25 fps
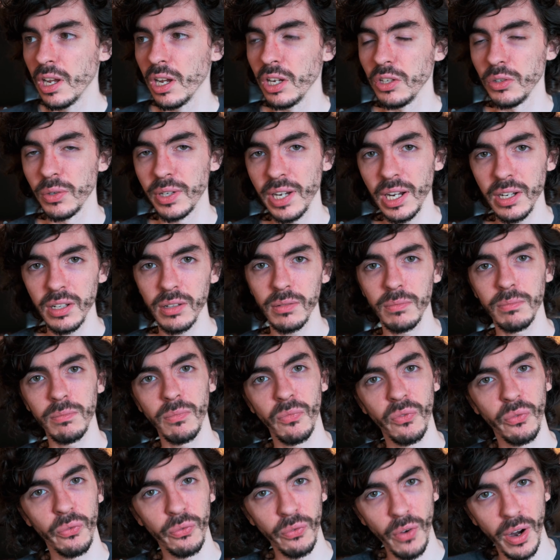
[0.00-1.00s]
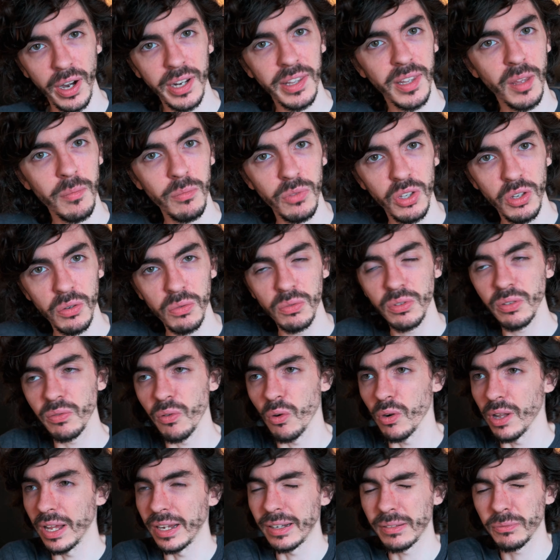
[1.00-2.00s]
you can find them used
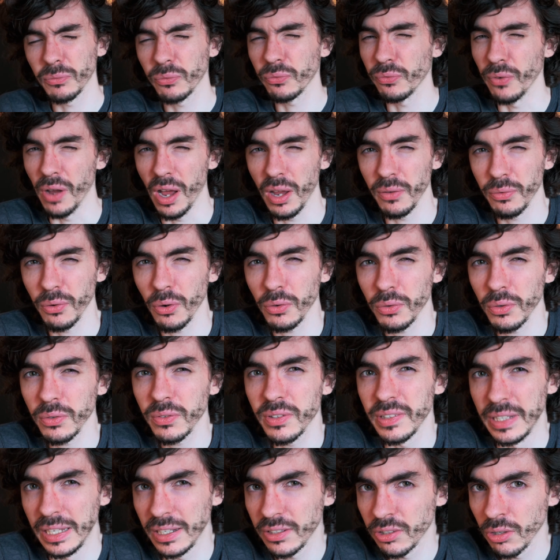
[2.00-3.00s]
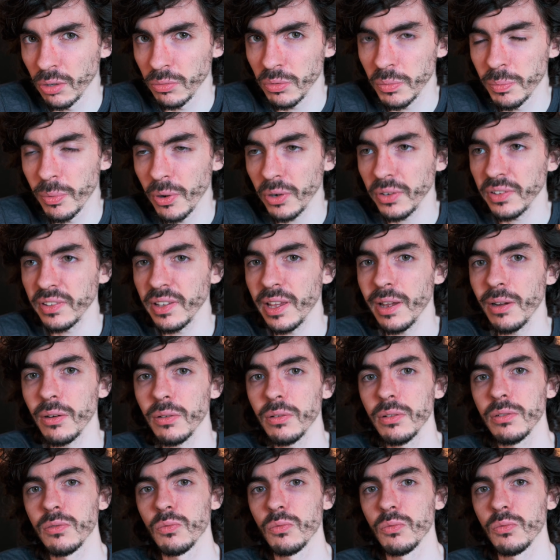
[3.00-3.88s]
for like $500-600 now,